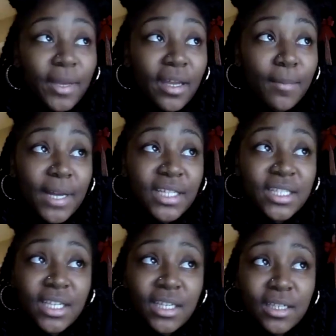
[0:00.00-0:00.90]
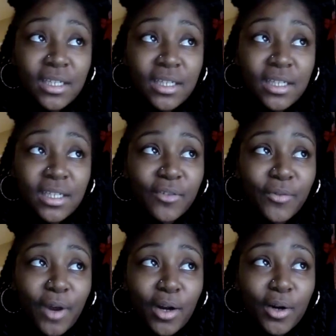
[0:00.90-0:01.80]
Man, my team,
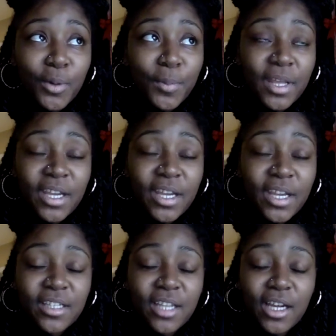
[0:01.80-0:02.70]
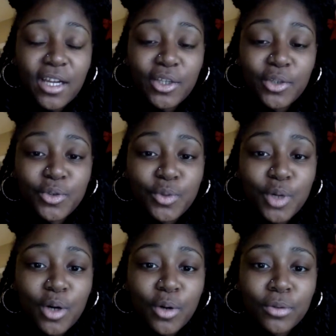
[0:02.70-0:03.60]
like, Navarro played, like, a huge
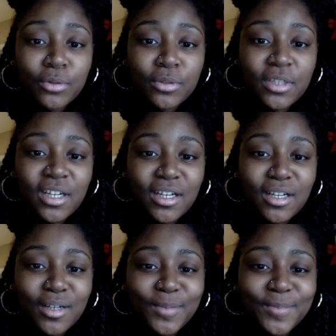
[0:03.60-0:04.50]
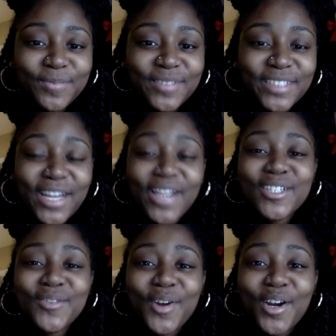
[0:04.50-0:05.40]
role. Shout out
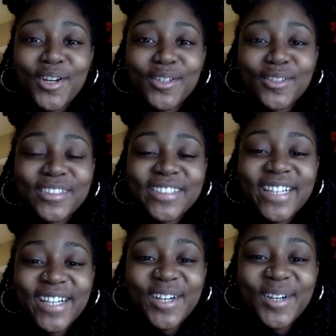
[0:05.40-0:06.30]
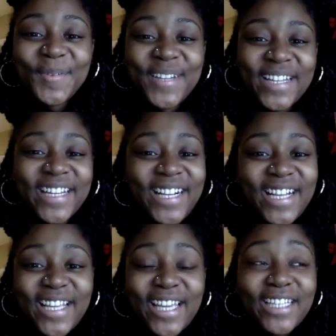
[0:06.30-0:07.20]
to Navarro.
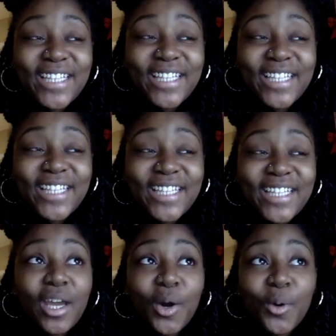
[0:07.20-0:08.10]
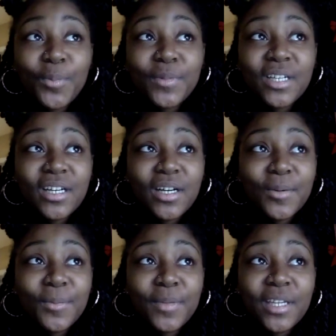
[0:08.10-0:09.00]
he really
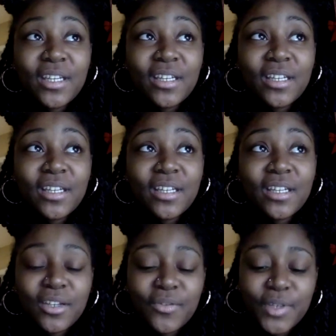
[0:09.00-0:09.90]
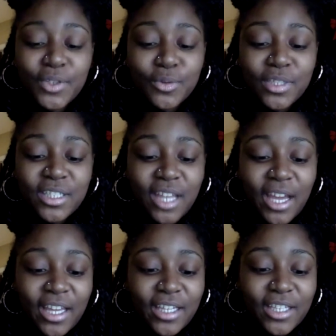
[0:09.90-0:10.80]
helped me
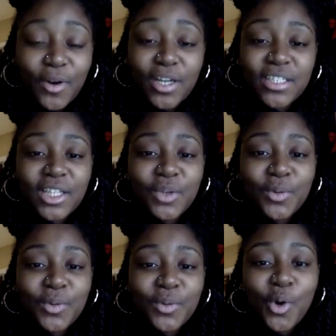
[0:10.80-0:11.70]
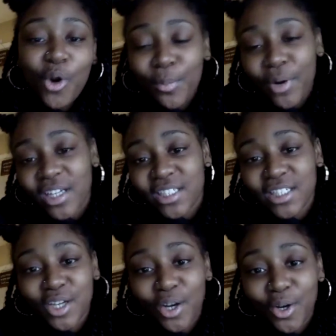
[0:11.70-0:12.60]
individually, like, as far as, like, the recording
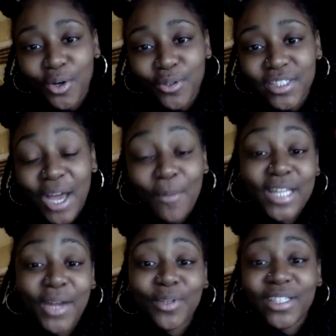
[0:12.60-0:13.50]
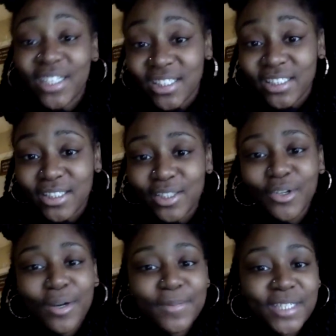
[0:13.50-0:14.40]
process goes. That was, like, really easy. You know
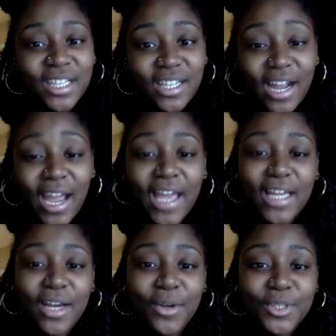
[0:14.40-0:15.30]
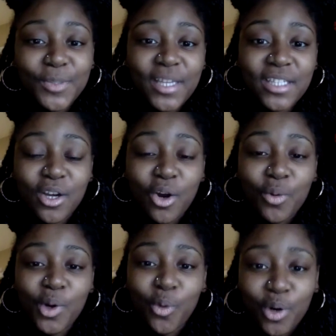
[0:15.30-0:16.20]
what I'm saying? Like, I had a space to go and
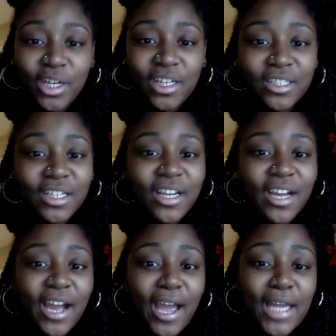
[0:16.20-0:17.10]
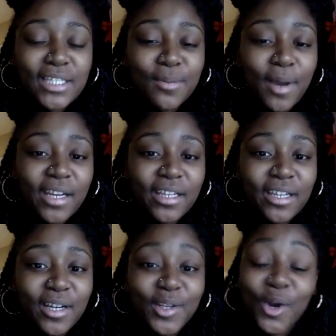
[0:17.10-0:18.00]
record. I had somebody,
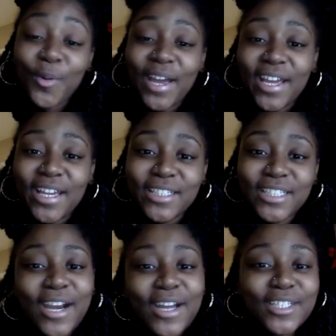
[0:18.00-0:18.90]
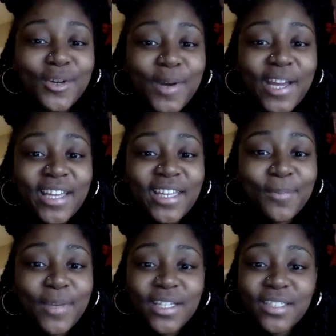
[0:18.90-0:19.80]
Noe, shout out to Noe. He
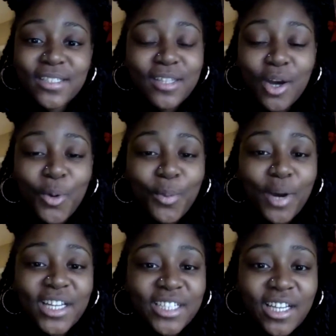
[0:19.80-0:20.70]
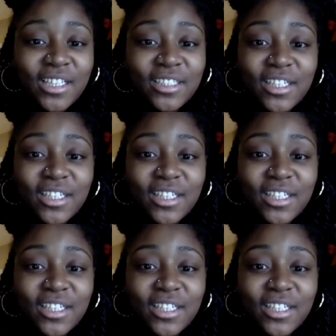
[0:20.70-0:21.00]
mixed the whole project.